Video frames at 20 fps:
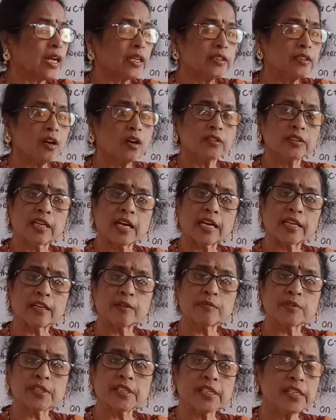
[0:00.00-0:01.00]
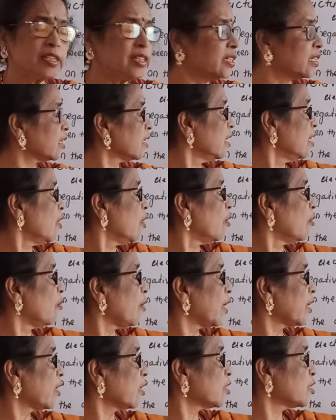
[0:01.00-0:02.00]
are the other atoms here?
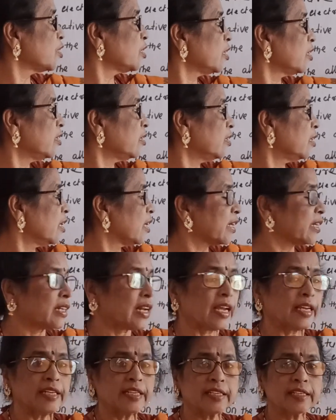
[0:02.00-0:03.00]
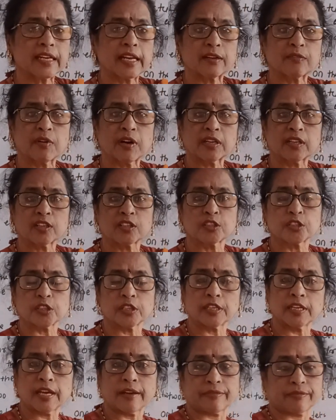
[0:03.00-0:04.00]
1 oxygen right and 1
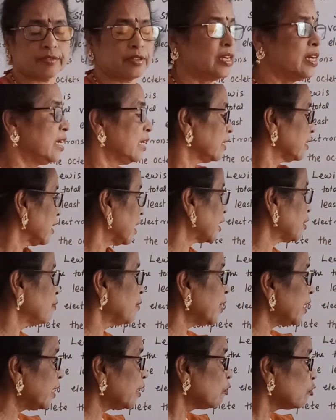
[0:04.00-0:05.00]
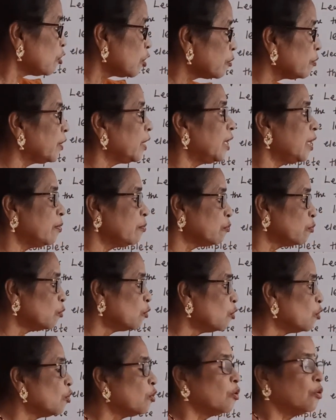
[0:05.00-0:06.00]
oxygen left. That means we will
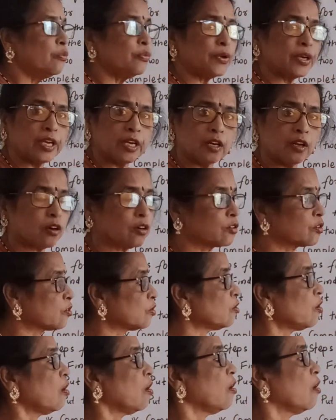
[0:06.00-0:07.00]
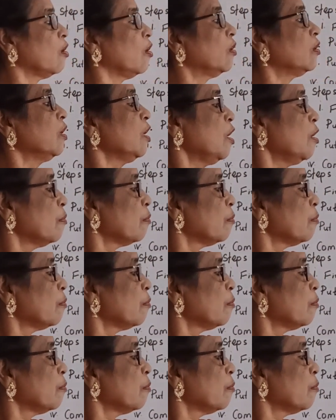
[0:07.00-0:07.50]
move electron